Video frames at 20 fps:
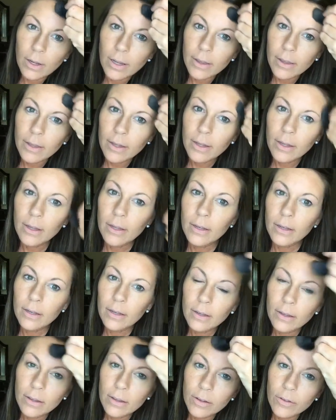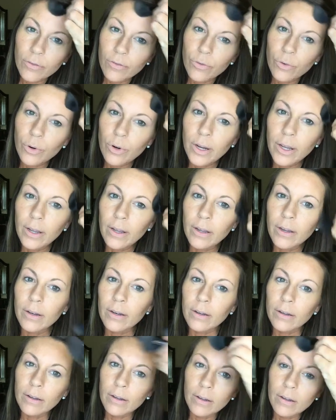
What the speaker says: And then the forehead.